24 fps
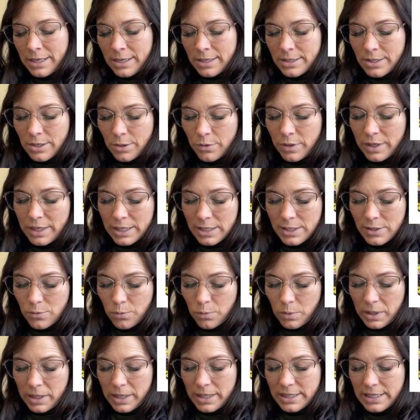so this
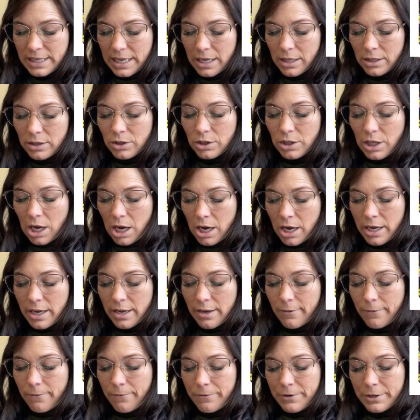was a
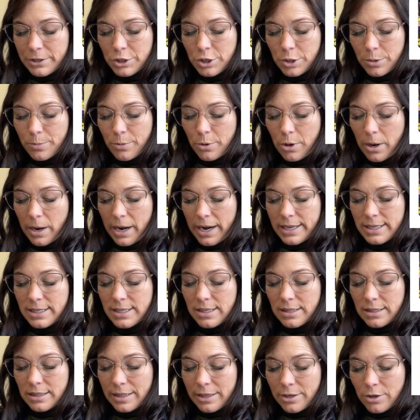lot of fisher
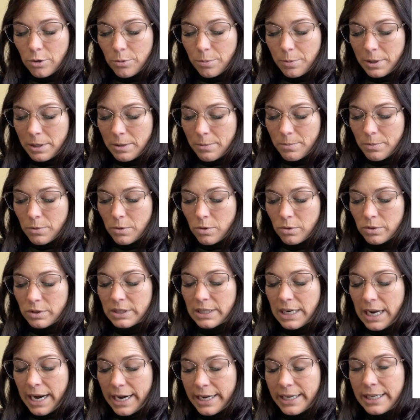price little people
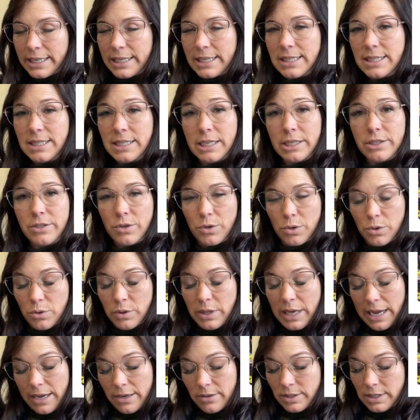90s to
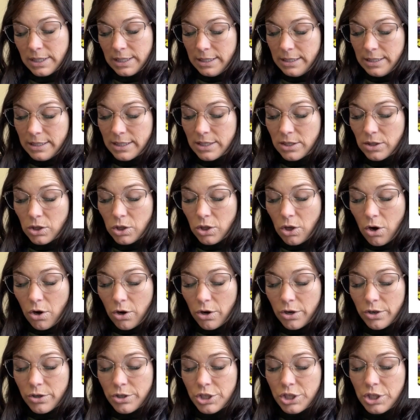2000s
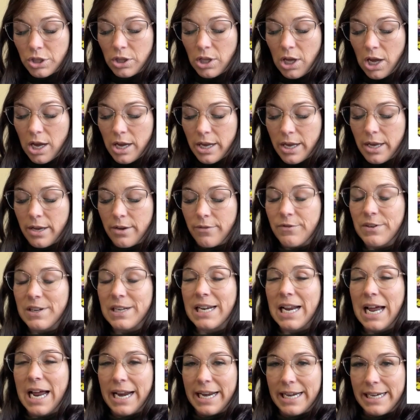large lot of
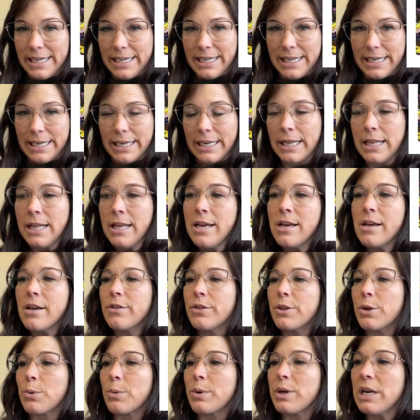90
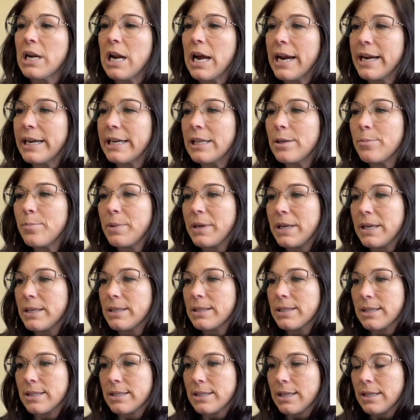there were 90
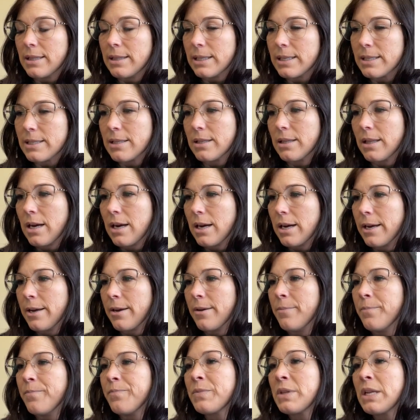pieces in this
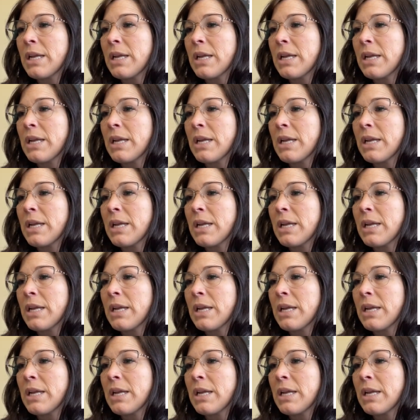lot